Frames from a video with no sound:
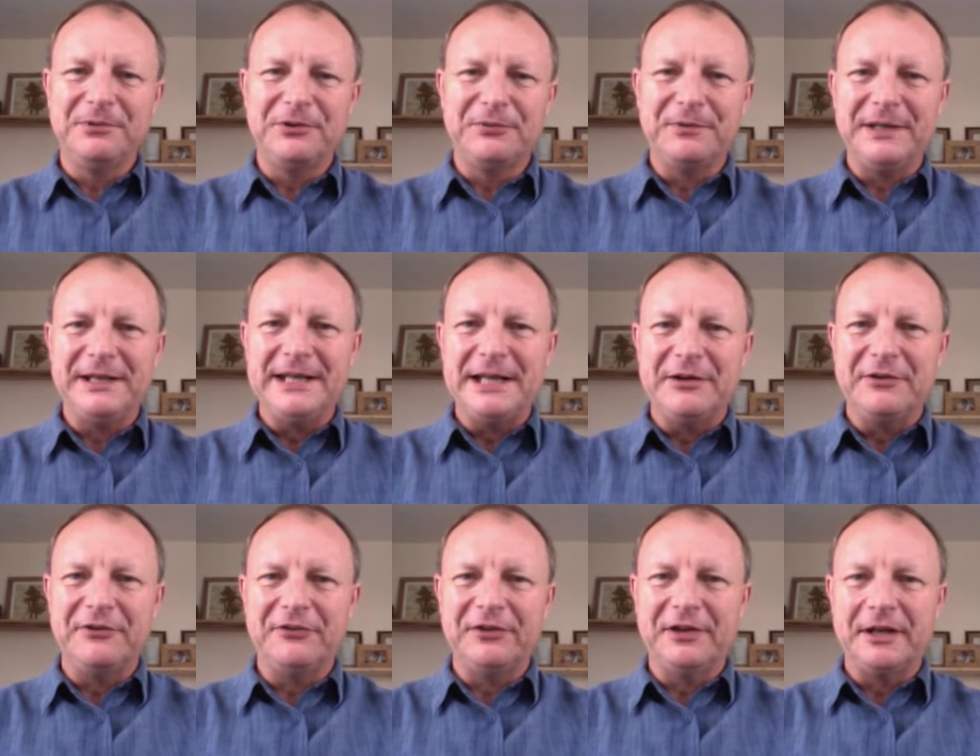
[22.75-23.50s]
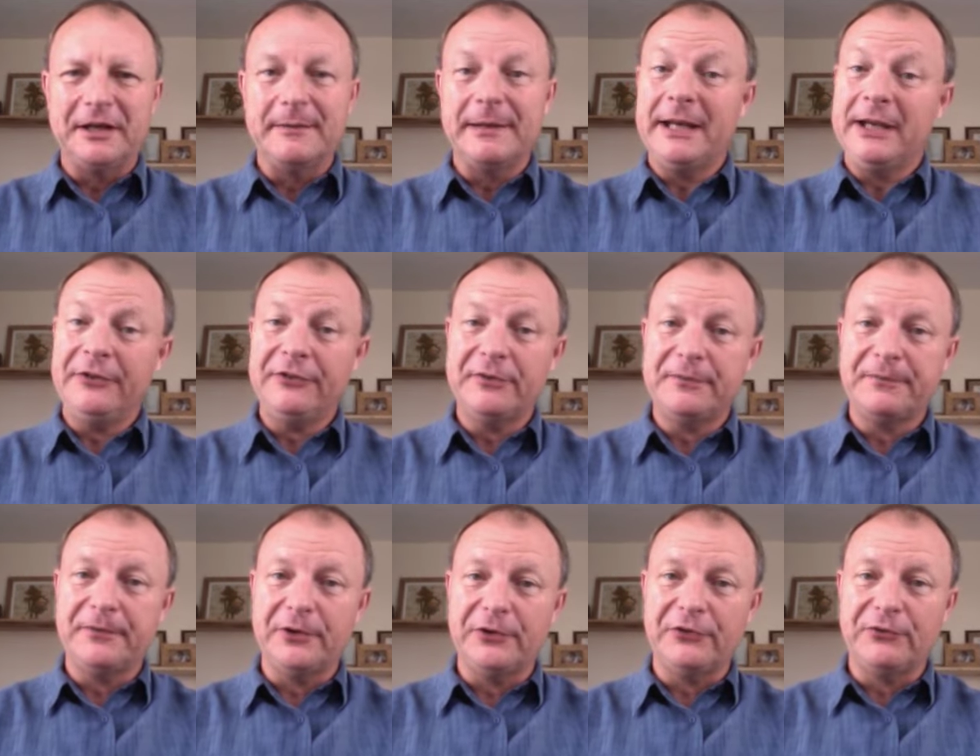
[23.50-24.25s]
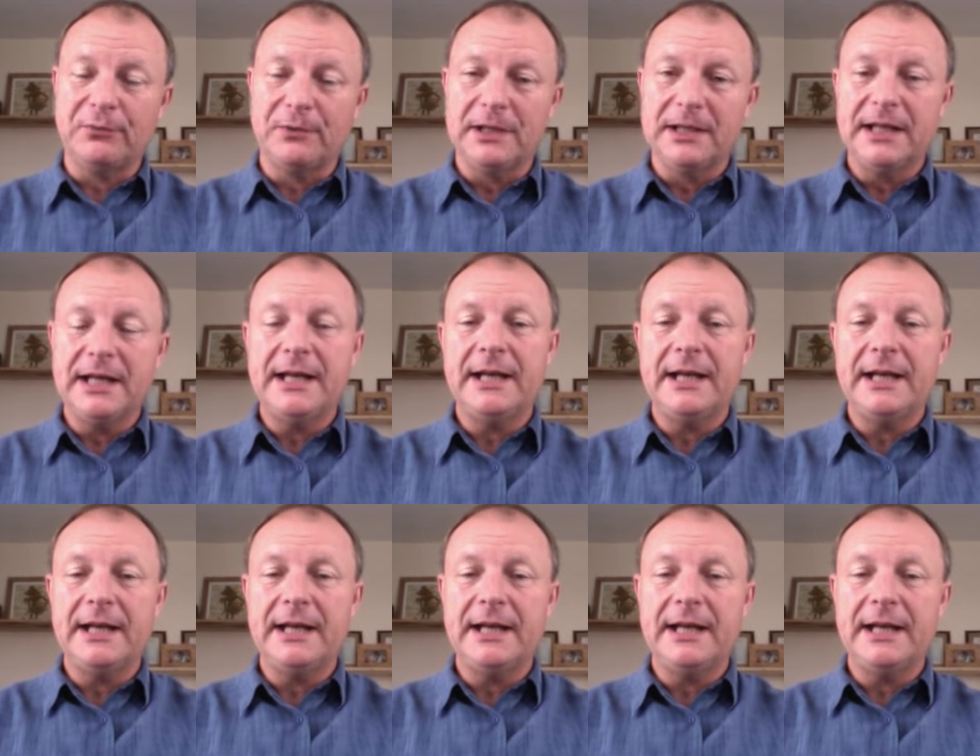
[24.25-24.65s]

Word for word: between now and Sunday, but here's the first one,